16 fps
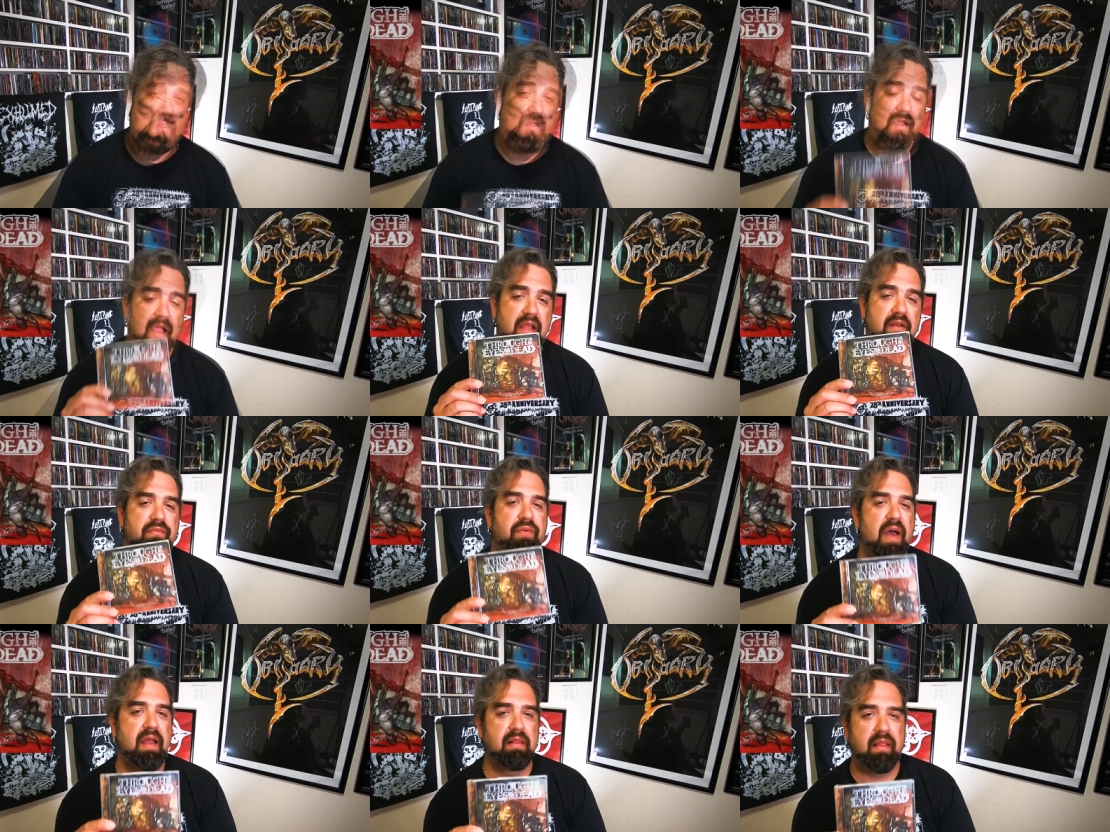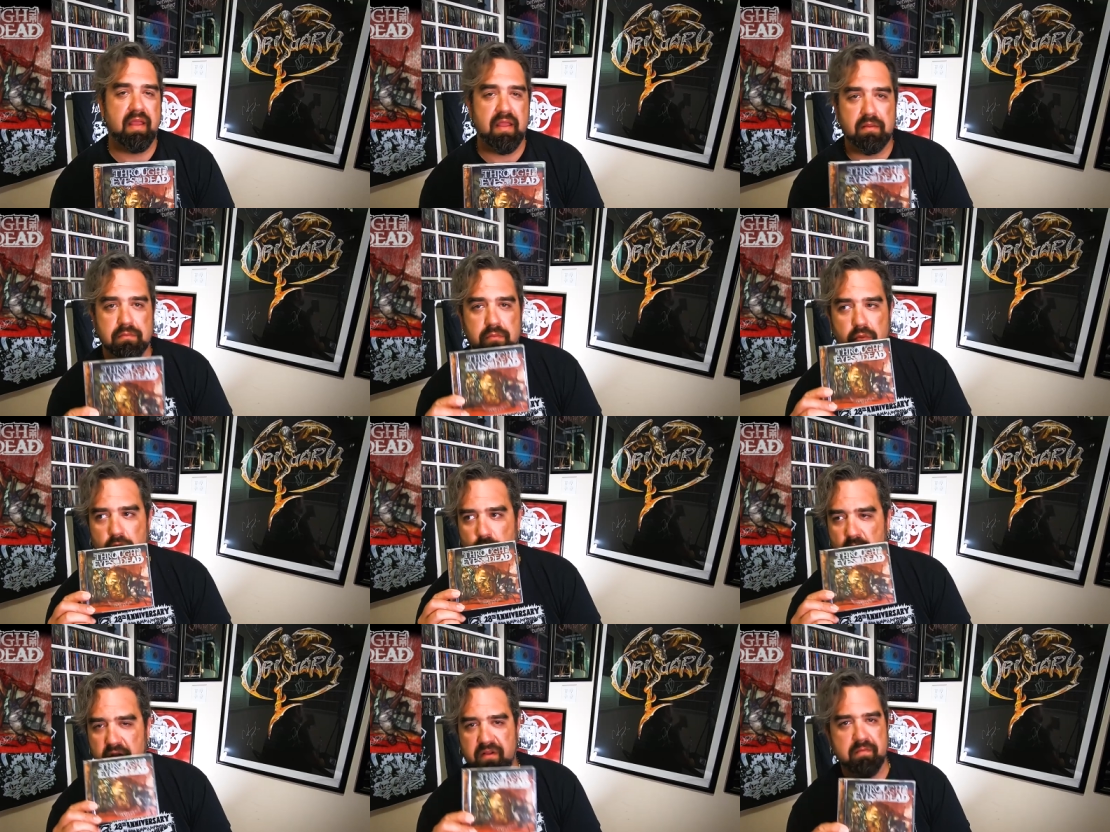And finally,
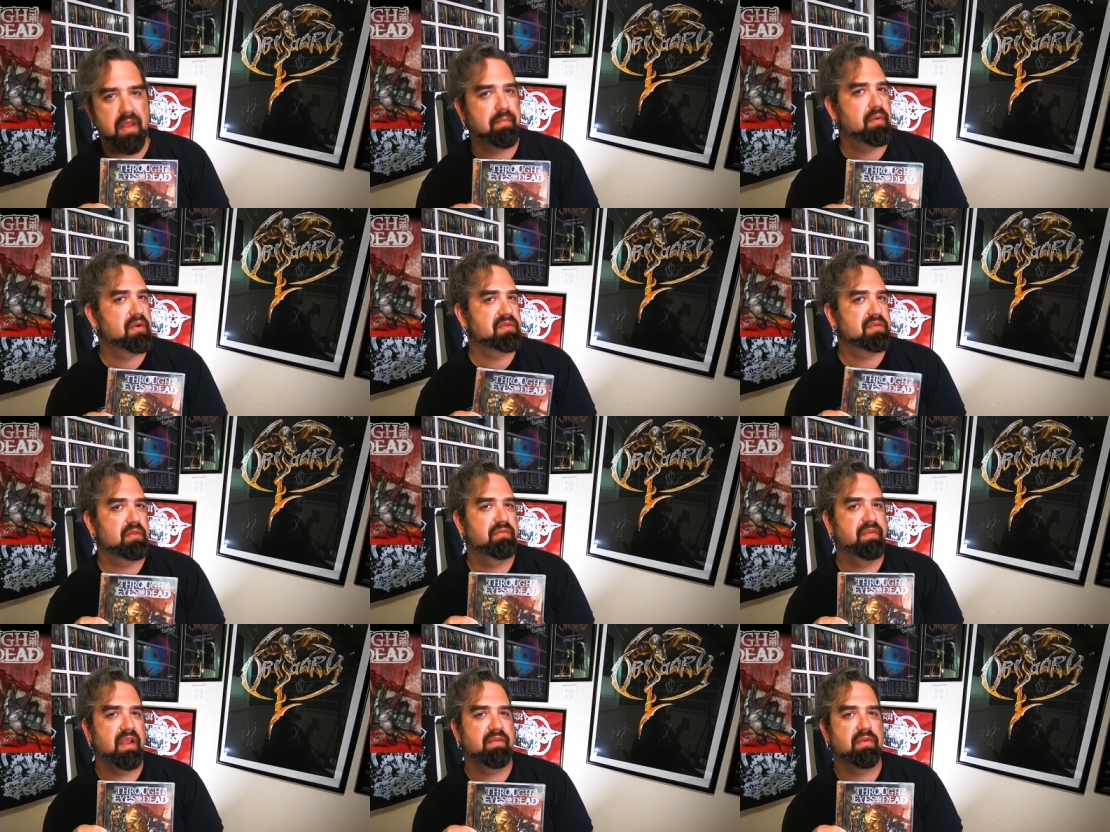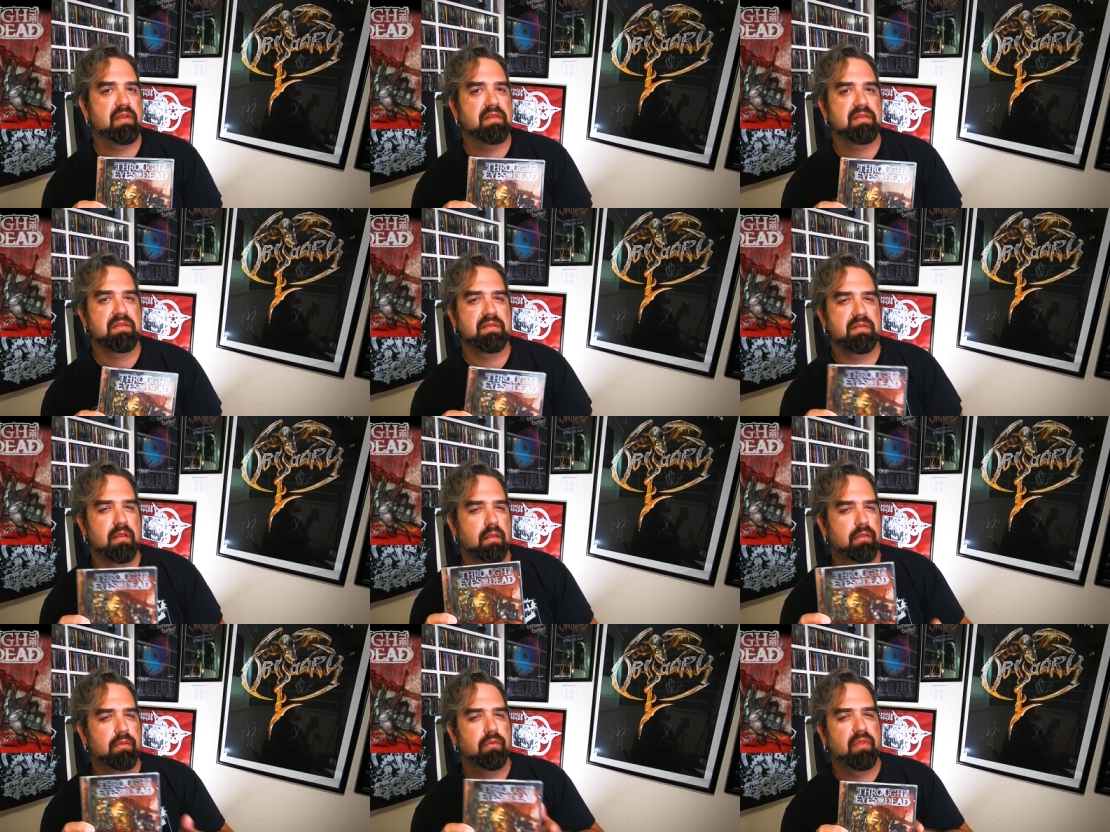one of my personal favorites,
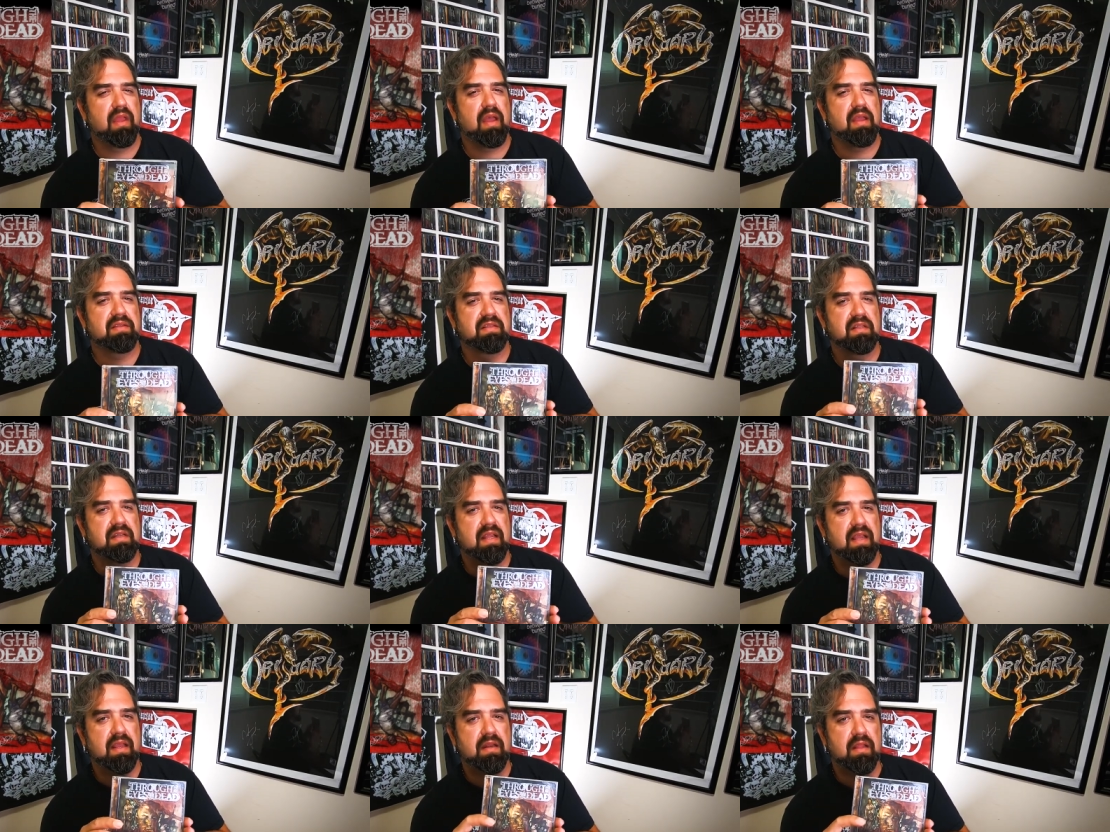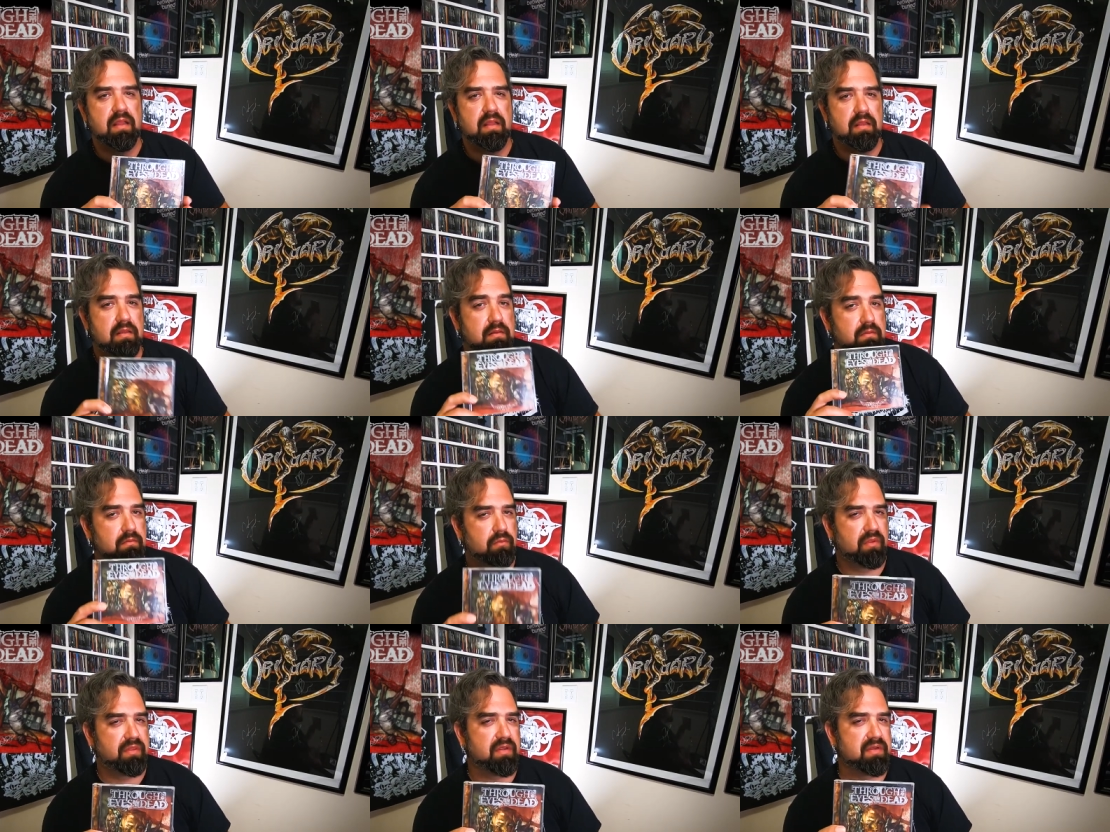Through the Eyes of the Dead,
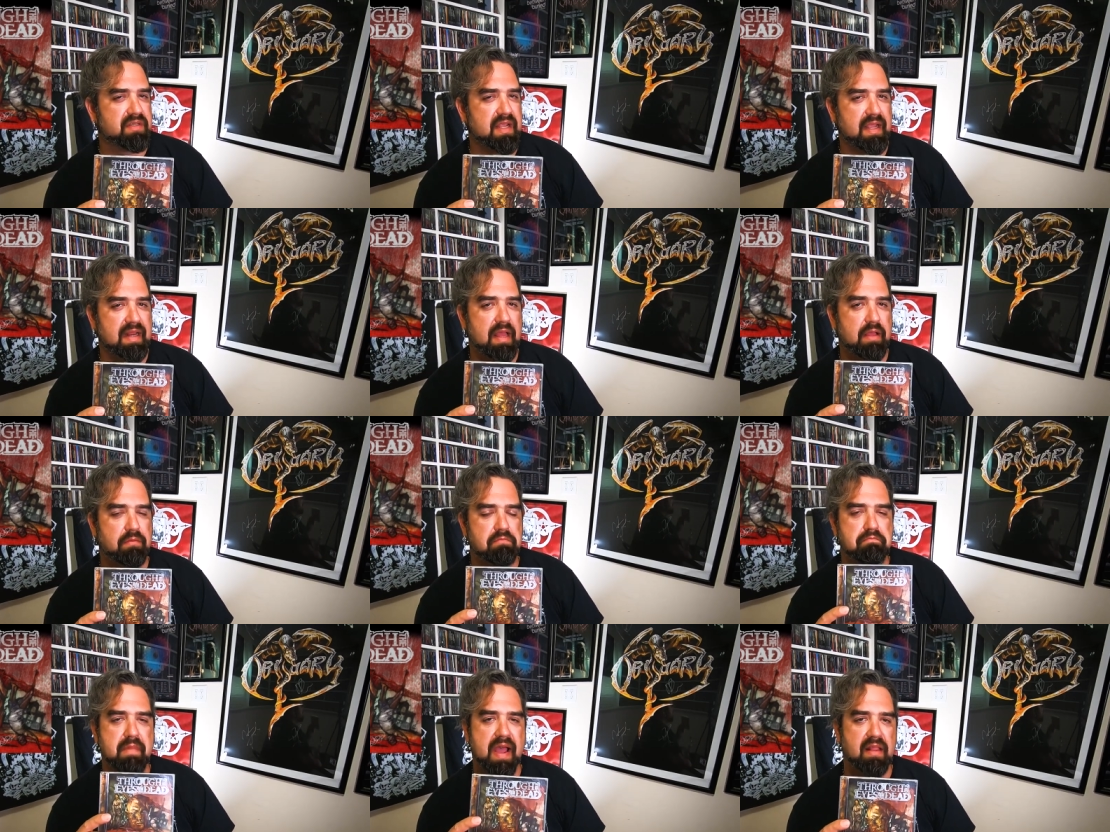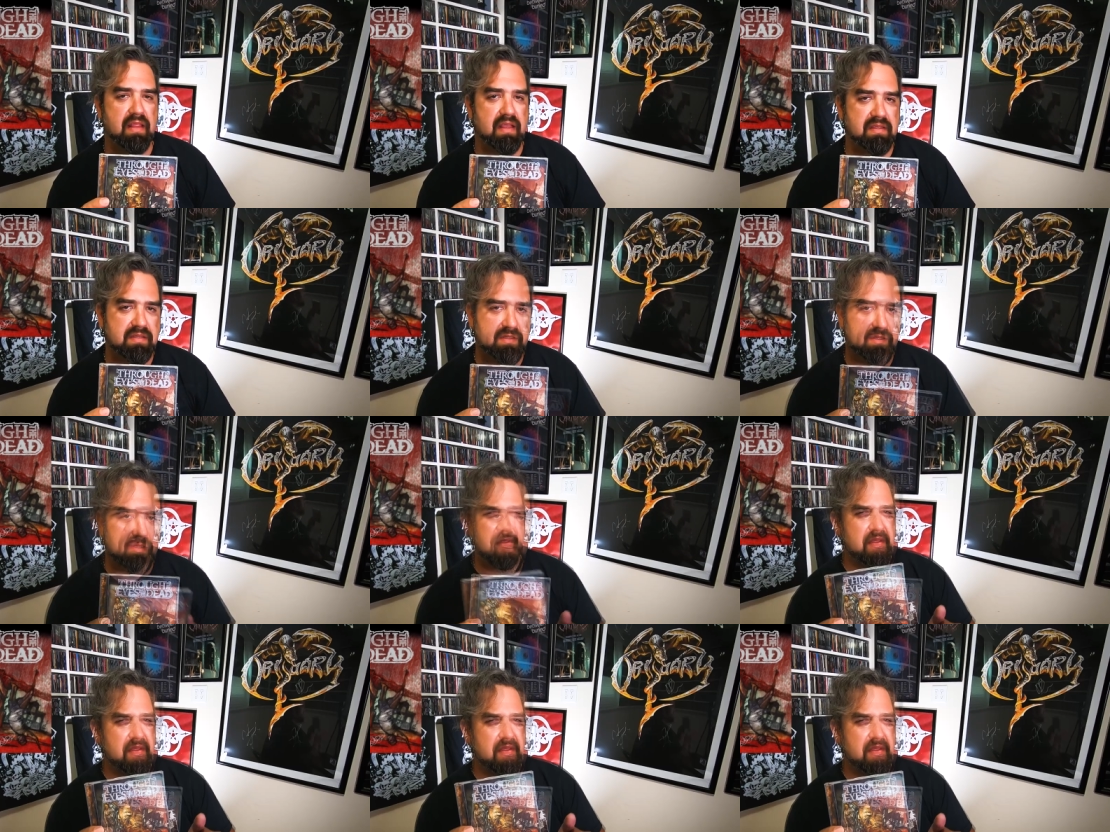with their second album, Malice.